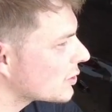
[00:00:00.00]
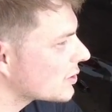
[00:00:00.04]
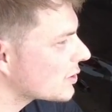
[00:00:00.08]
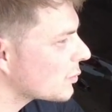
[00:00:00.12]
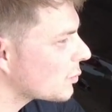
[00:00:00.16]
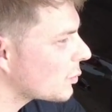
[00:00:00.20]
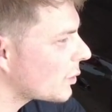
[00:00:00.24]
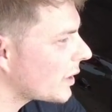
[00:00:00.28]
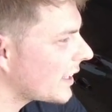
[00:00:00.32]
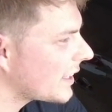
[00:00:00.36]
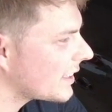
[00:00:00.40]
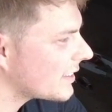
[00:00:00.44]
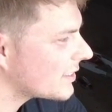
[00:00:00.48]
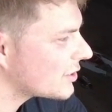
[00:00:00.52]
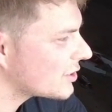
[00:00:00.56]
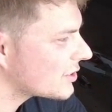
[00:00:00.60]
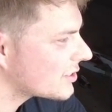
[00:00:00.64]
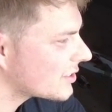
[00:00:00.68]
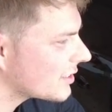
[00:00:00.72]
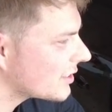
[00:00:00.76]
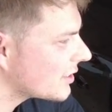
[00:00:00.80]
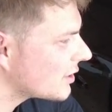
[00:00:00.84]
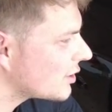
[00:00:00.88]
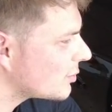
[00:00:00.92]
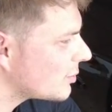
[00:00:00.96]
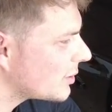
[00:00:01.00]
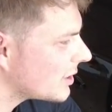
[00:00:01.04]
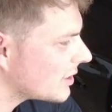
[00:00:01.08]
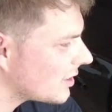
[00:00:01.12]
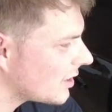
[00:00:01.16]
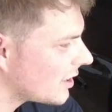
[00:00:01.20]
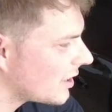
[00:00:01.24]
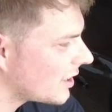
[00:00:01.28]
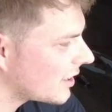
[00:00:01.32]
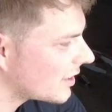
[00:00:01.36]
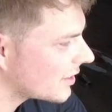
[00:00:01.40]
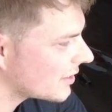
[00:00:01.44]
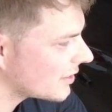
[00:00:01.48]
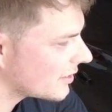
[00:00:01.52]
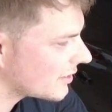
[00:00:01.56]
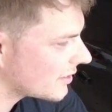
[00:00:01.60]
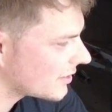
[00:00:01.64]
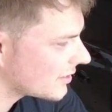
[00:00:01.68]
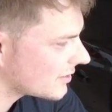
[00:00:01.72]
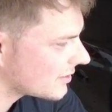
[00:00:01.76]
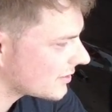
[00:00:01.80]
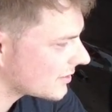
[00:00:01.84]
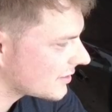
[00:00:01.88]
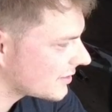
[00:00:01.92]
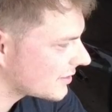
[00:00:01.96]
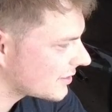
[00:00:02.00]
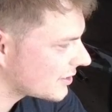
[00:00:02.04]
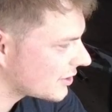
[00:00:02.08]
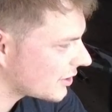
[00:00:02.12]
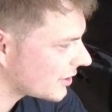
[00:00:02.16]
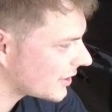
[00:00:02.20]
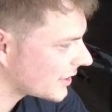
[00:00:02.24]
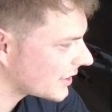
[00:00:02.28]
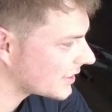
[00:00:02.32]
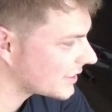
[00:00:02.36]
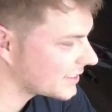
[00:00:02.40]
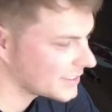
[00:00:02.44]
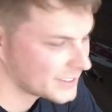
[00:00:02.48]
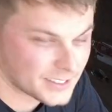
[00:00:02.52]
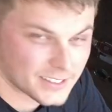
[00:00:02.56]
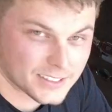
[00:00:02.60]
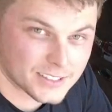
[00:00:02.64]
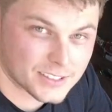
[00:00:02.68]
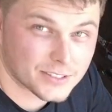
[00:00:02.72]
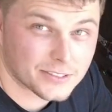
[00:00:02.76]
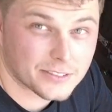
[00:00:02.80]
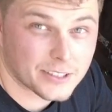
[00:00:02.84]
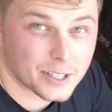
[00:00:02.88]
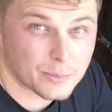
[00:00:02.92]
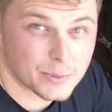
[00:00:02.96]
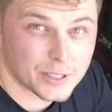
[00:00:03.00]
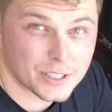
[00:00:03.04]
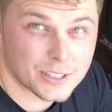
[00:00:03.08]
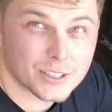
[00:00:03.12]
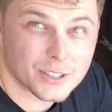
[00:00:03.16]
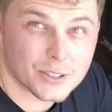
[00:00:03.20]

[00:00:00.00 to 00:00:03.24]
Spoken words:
to wait just a little bit longer until I can get these ceramic